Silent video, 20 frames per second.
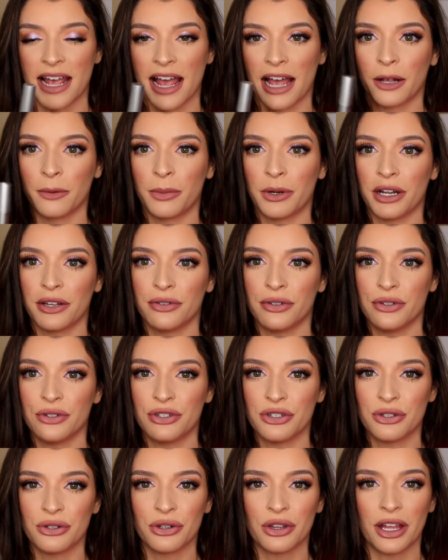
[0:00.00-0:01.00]
tag, but if you
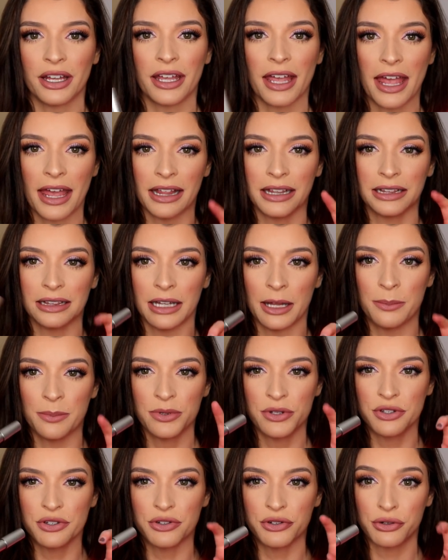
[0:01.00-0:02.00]
do like a lip
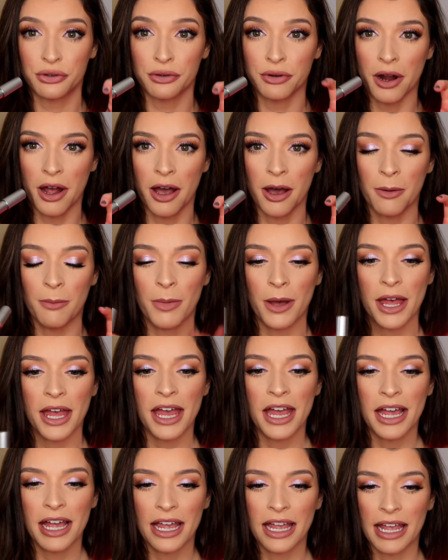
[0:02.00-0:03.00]
scrub
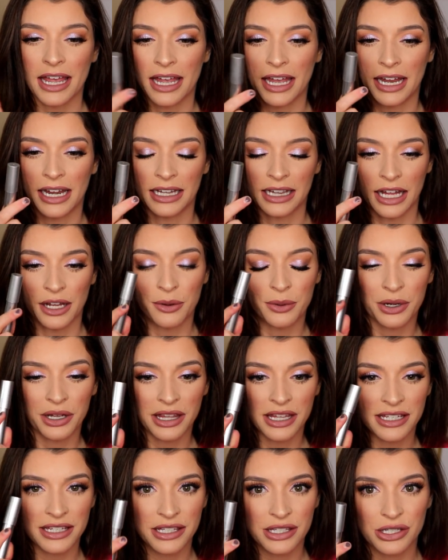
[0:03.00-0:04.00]
in like one of
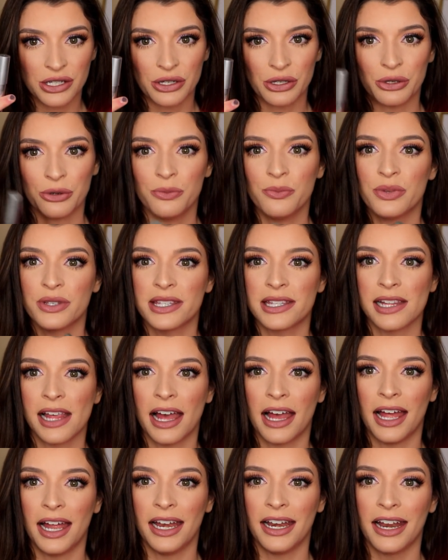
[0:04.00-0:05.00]
these tubes,
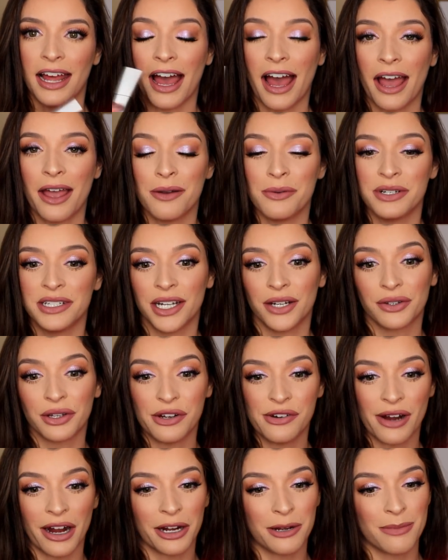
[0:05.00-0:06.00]
then I would
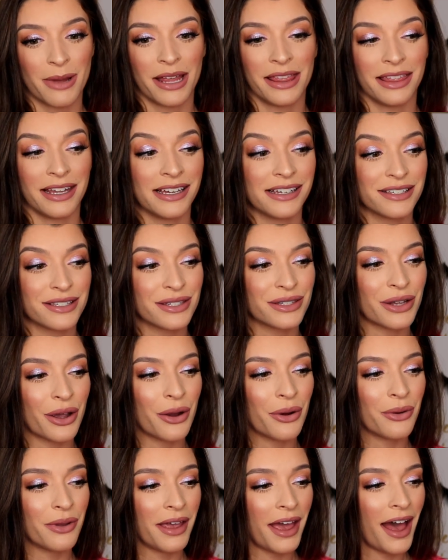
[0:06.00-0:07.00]
definitely recommend this.
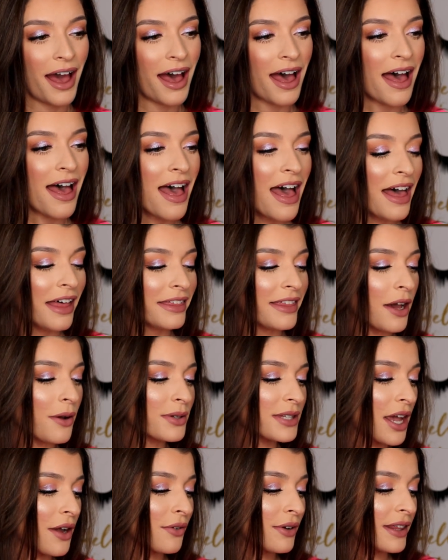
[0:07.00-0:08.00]
So yeah, that
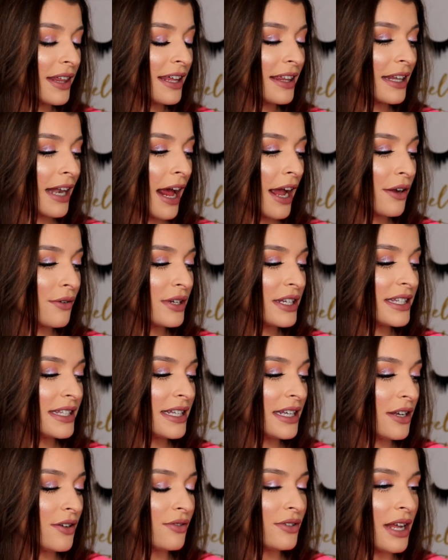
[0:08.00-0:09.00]
was everything that I
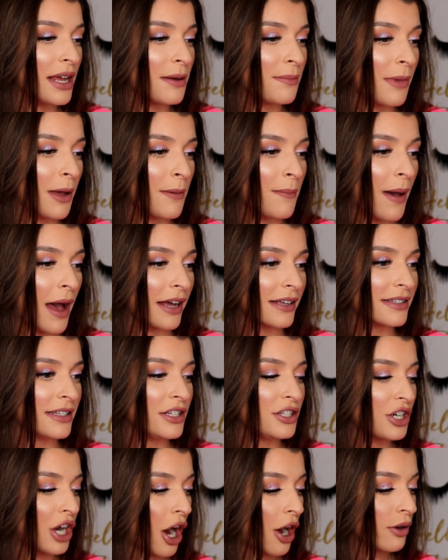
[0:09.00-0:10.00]
received in my
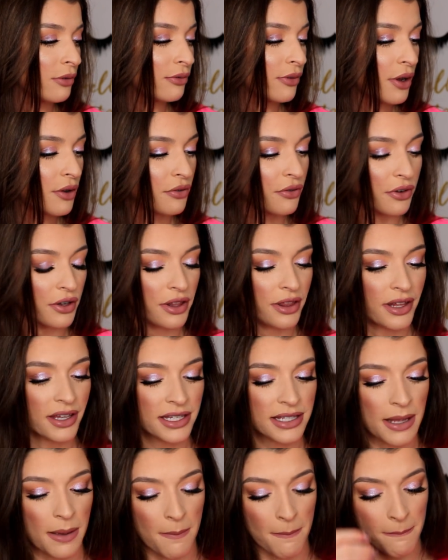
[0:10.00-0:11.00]
BoxyCharm for
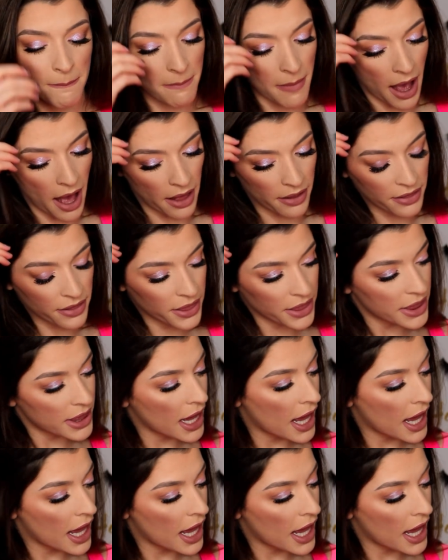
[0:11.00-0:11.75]
this month.